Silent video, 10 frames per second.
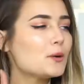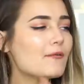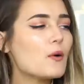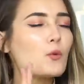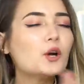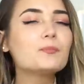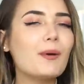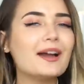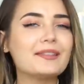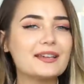Whoever would
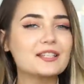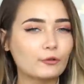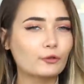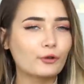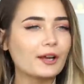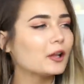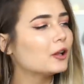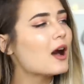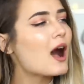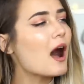buy this for
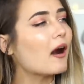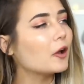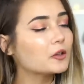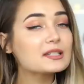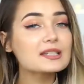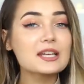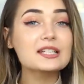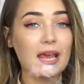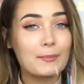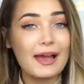real, I honestly
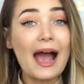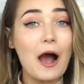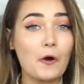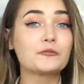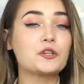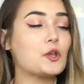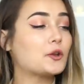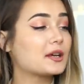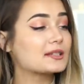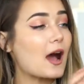take my hat off to
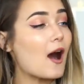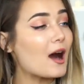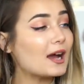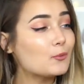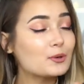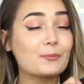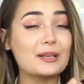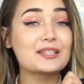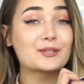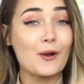you because I would
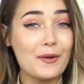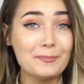be so